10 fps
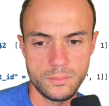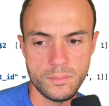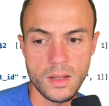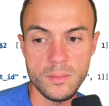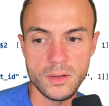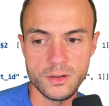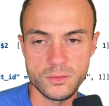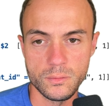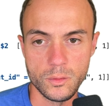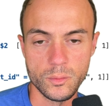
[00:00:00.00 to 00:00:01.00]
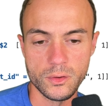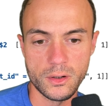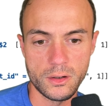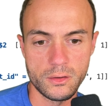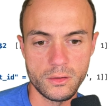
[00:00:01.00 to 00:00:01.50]
Maybe this rumor
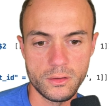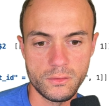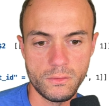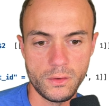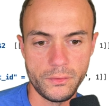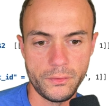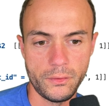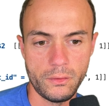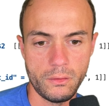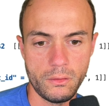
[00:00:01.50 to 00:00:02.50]
that I heard is false.